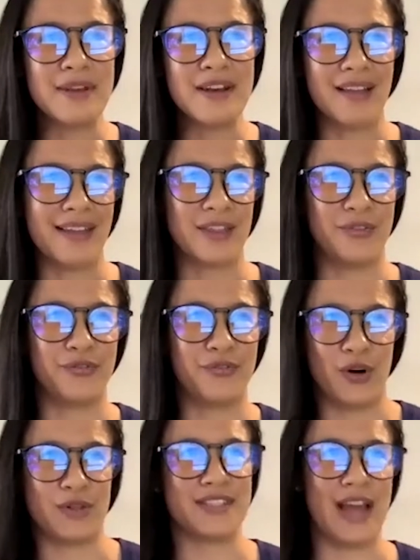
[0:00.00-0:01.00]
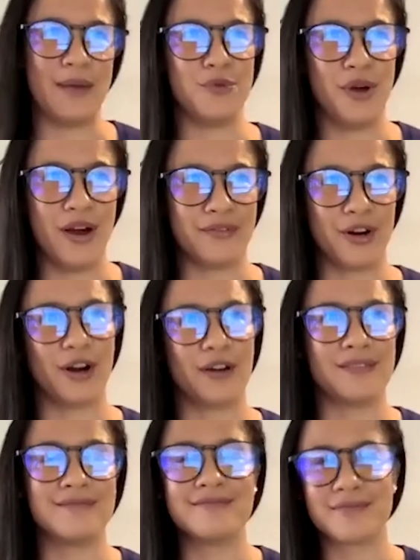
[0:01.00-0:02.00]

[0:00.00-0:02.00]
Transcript: not like the first time you ever